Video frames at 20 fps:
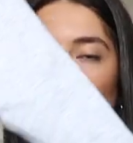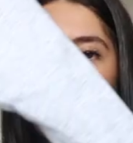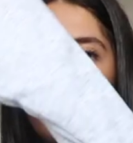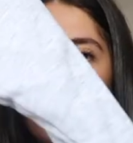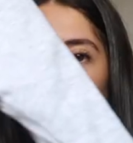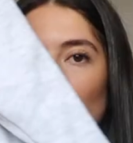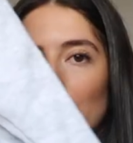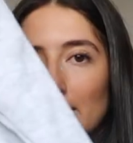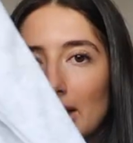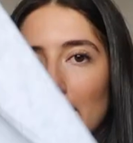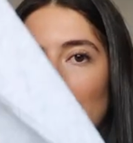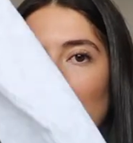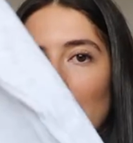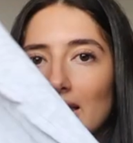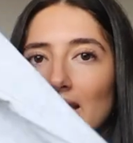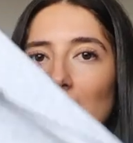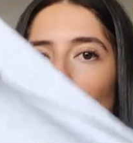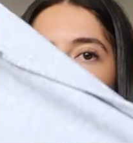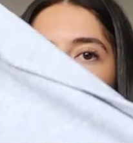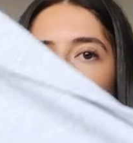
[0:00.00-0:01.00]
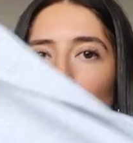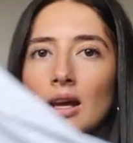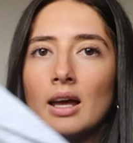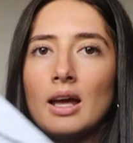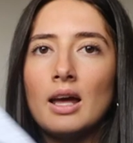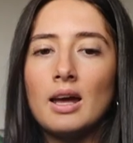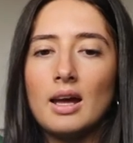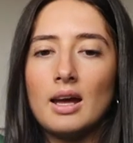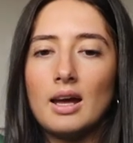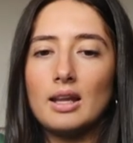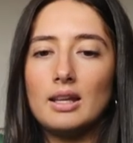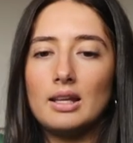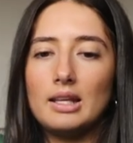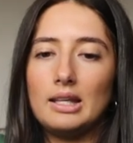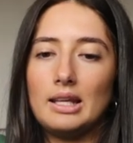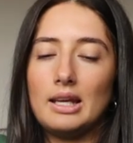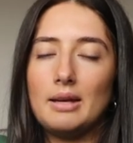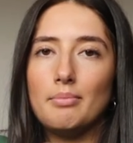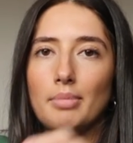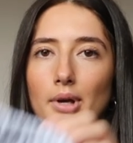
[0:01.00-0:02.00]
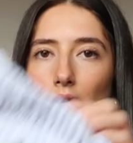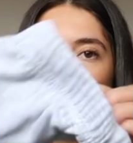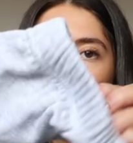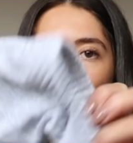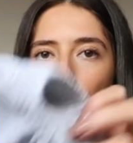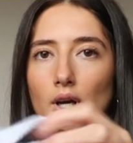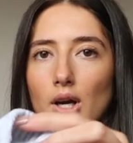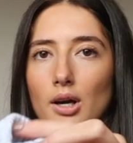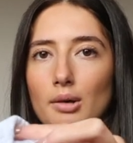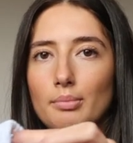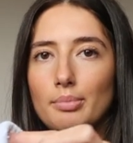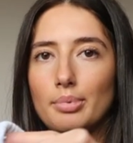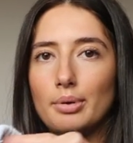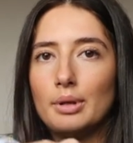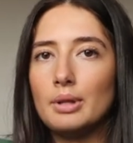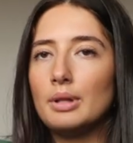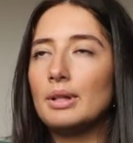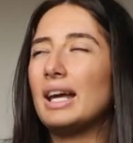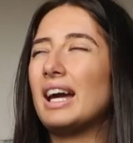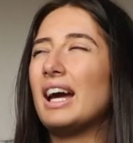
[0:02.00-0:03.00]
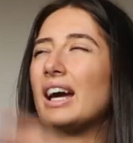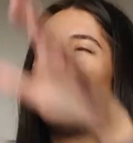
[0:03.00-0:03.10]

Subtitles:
then they go down like that. And then they bunch up. They